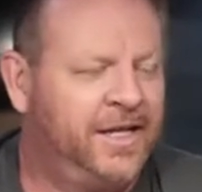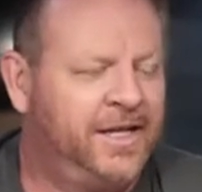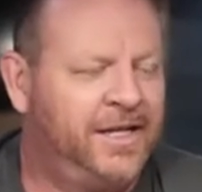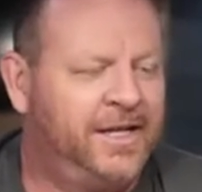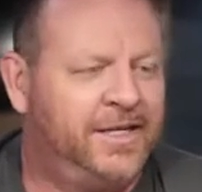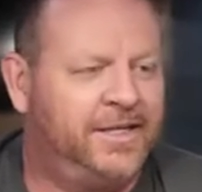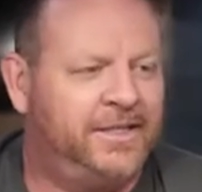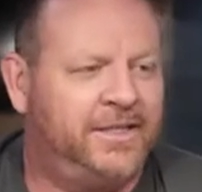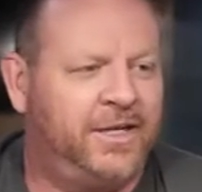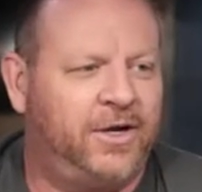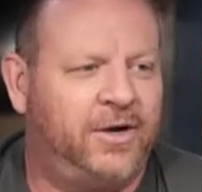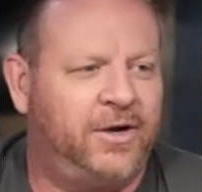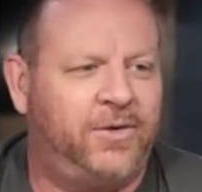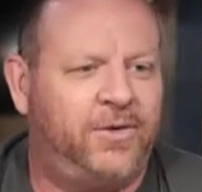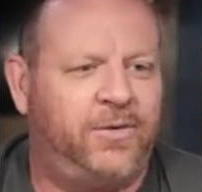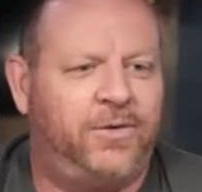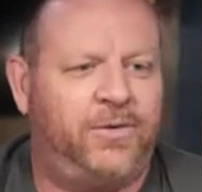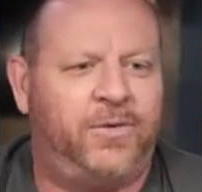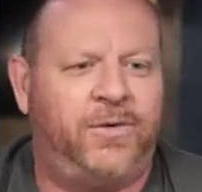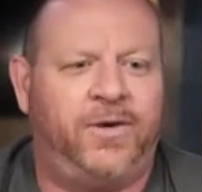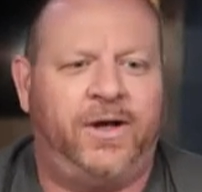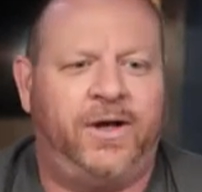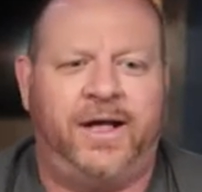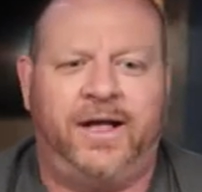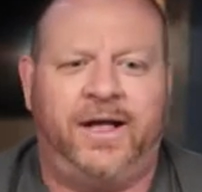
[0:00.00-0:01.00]

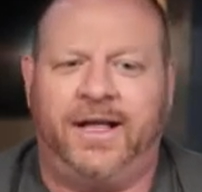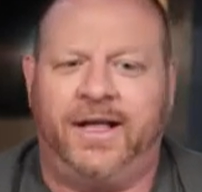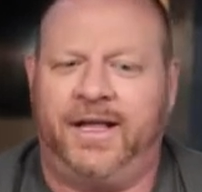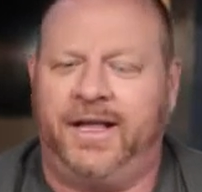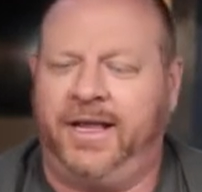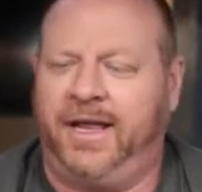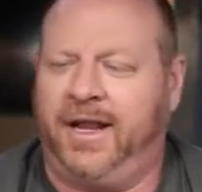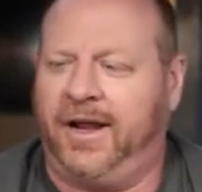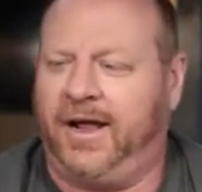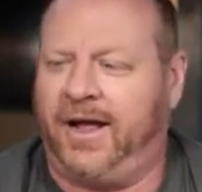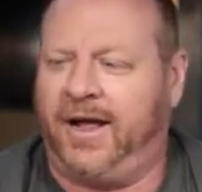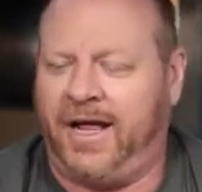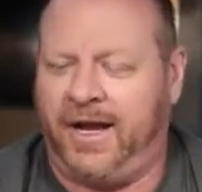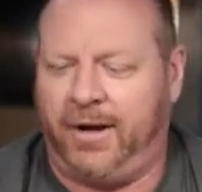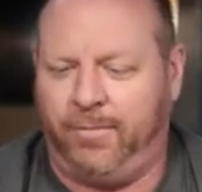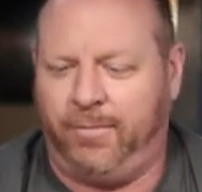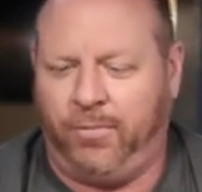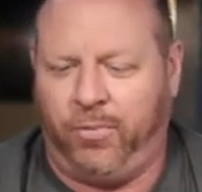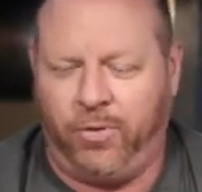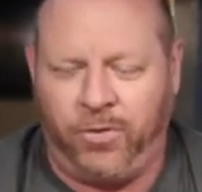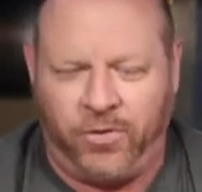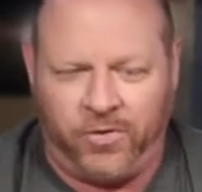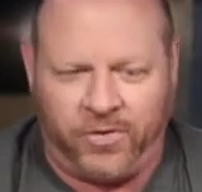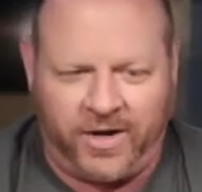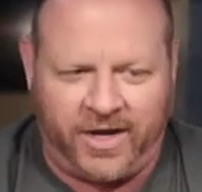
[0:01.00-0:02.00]
So, I had a
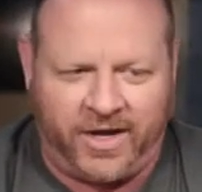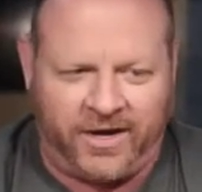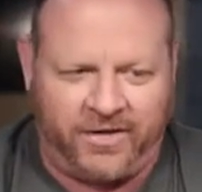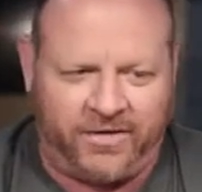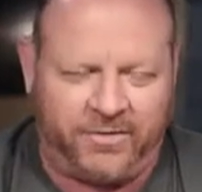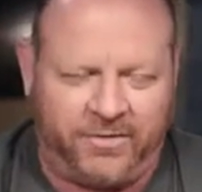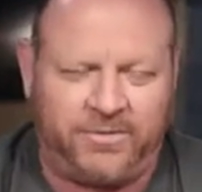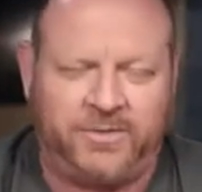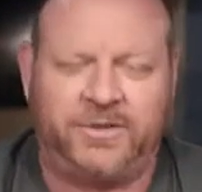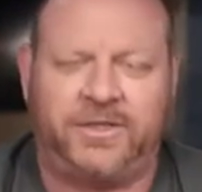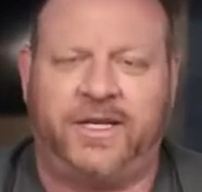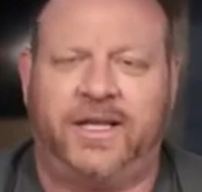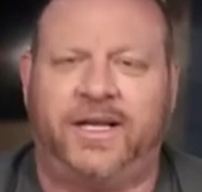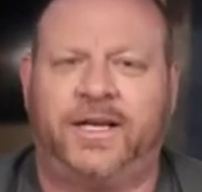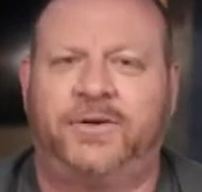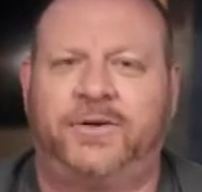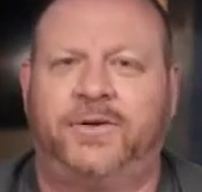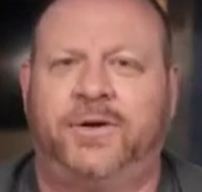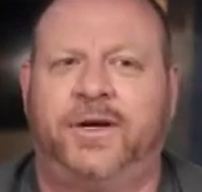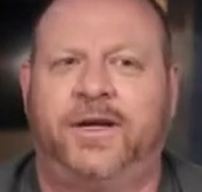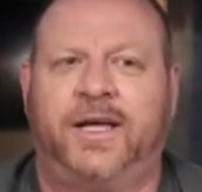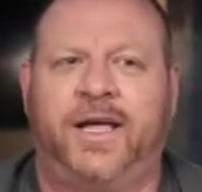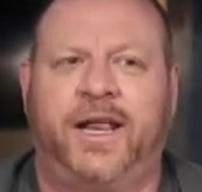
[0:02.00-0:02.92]
boil kettle that was electric,